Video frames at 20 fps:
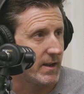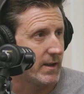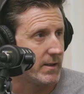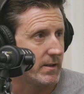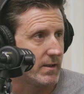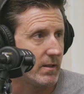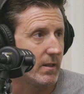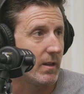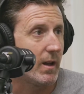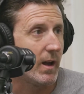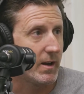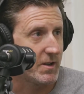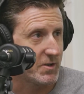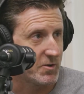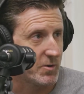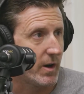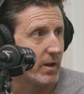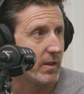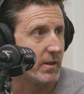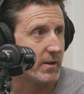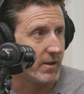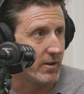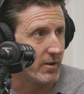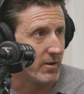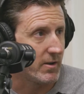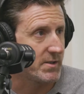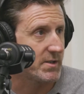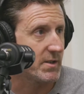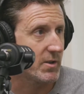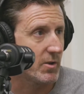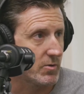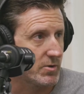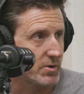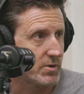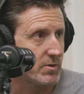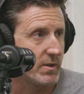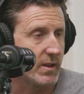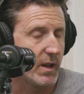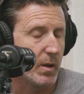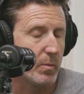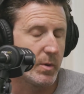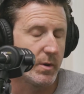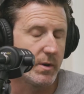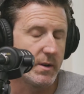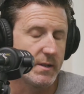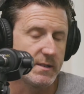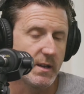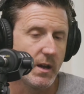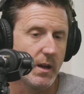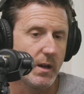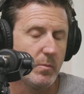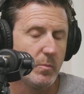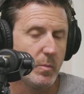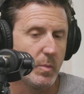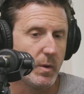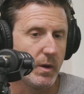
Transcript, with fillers: and I did a lot of trial and error as a coach during that period of time.